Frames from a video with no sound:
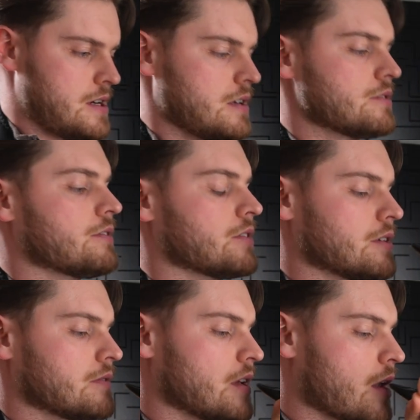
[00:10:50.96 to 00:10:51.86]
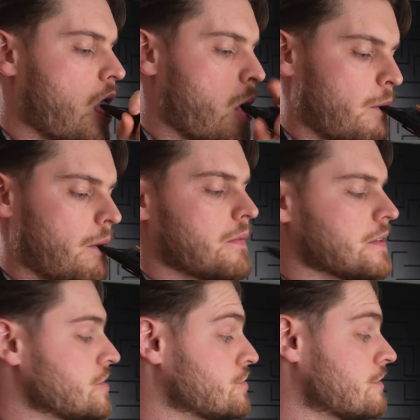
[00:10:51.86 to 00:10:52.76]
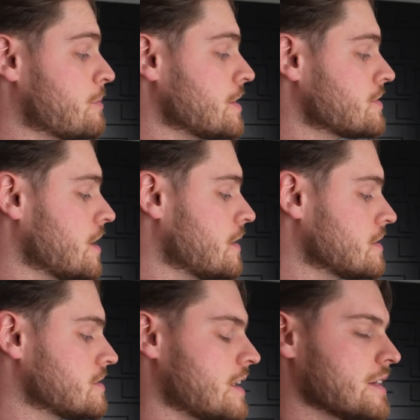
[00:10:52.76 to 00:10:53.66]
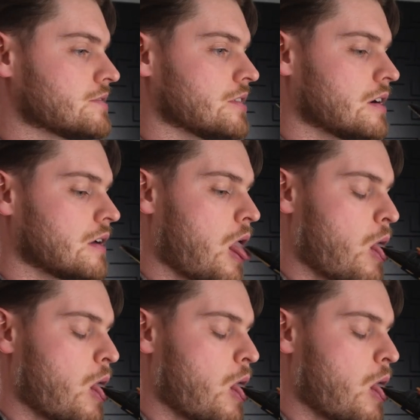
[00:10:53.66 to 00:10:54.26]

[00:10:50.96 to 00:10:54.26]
So we go. This is the Robusto, this is an 8-star.